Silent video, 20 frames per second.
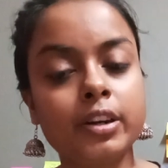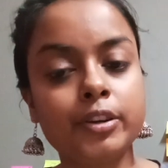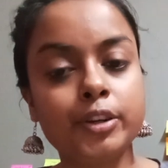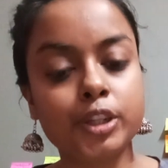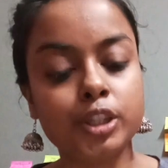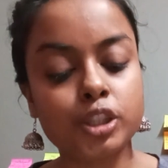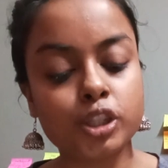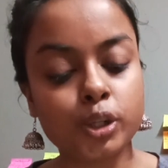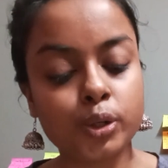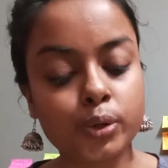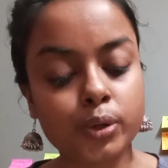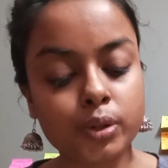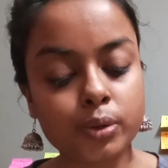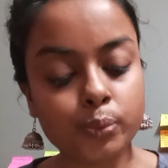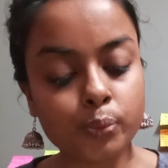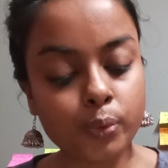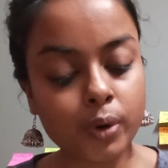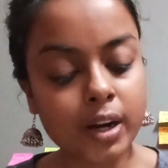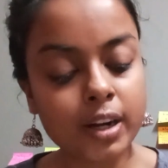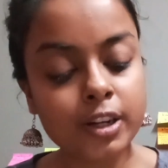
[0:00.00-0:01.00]
rigid
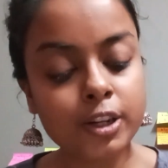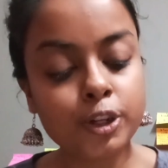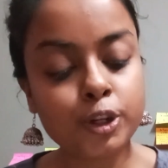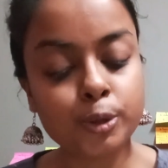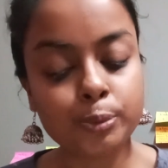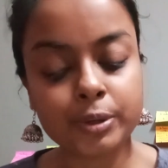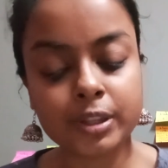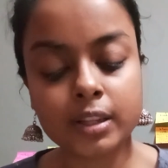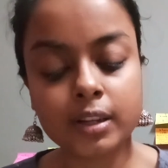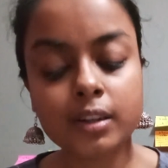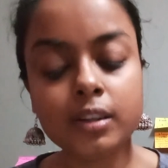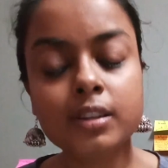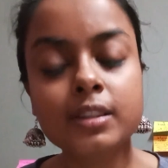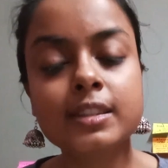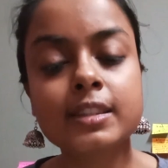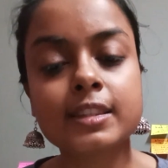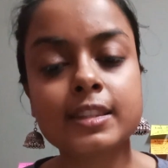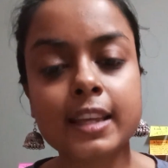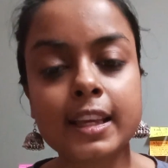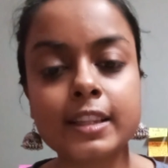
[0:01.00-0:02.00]
one to be the
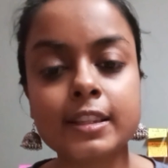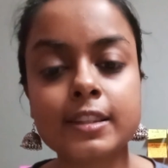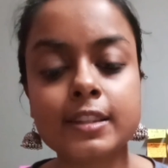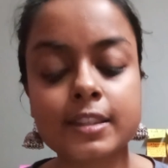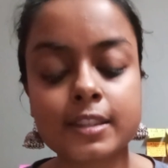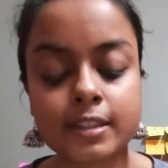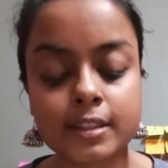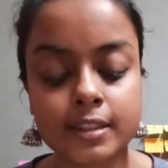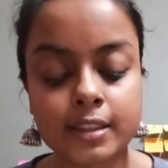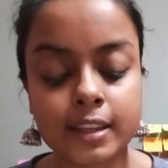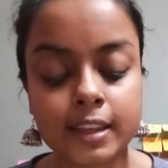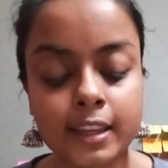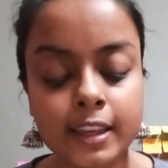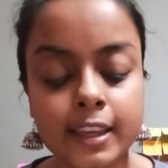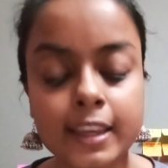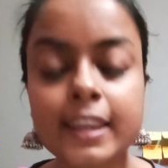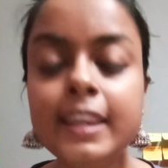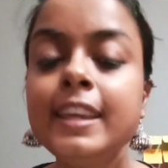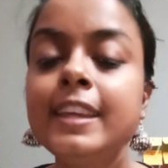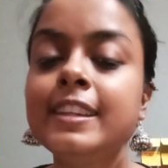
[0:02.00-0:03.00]
sense
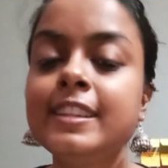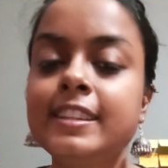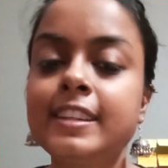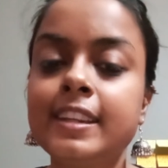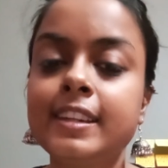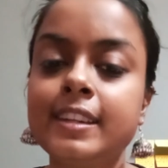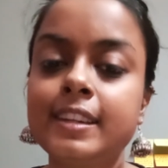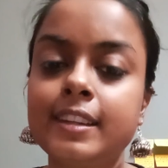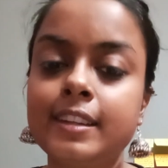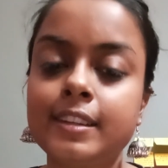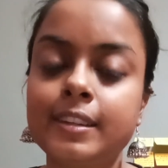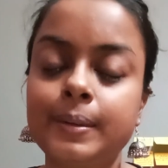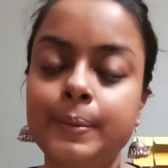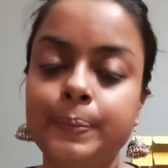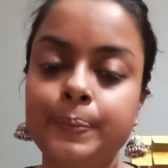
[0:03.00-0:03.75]
he intended.